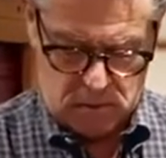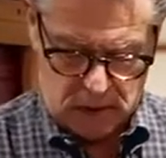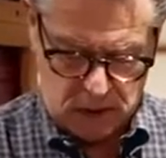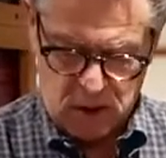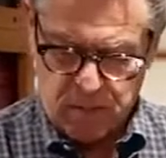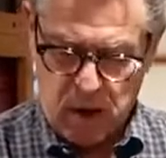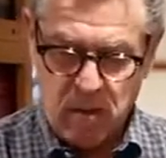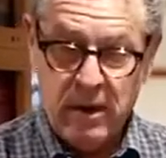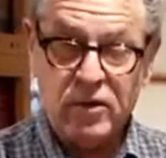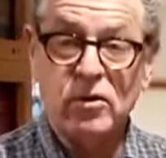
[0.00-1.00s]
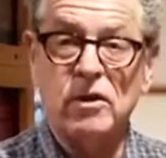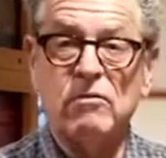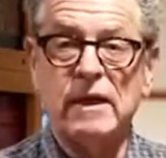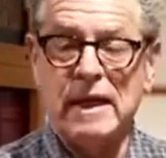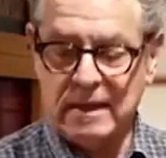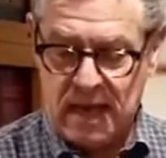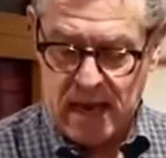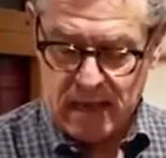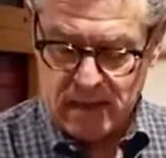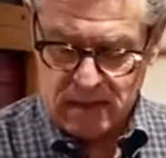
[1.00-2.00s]
experiment till you really get the
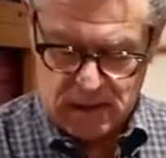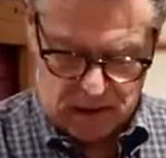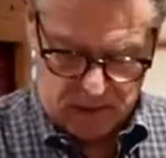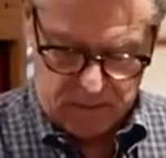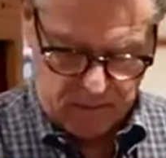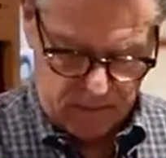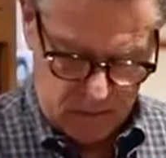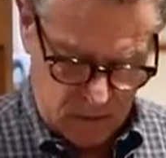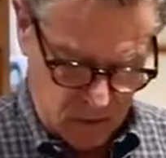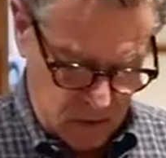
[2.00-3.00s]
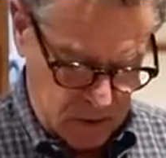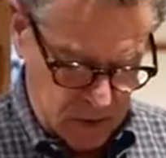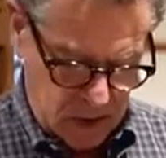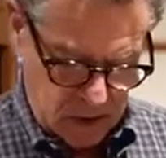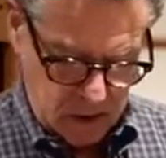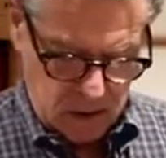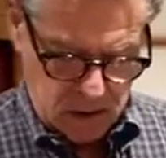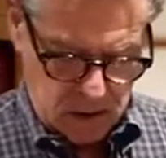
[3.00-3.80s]
hang of this. So 1 second.